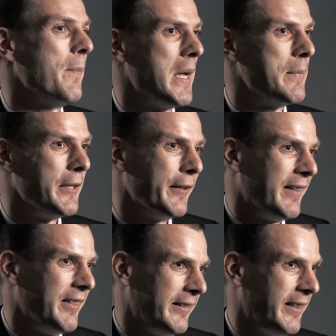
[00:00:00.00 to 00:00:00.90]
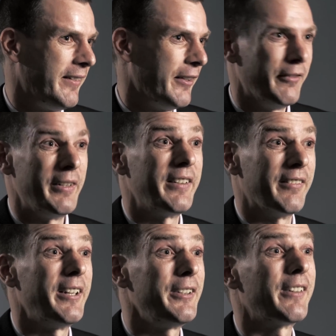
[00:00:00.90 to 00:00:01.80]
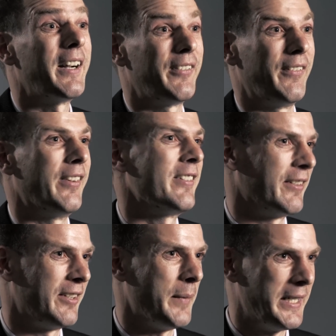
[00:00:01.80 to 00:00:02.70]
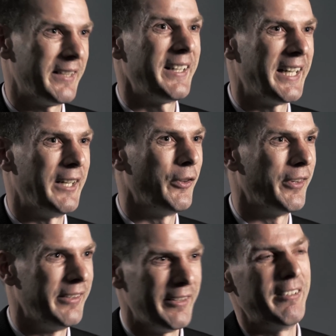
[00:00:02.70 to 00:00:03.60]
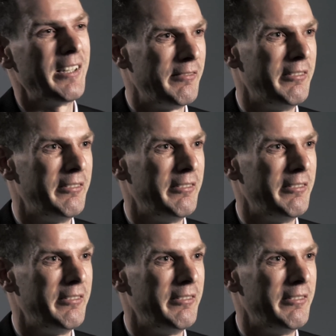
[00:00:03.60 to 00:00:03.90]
Maybe you could have access to recent photographs of the structure by clicking on the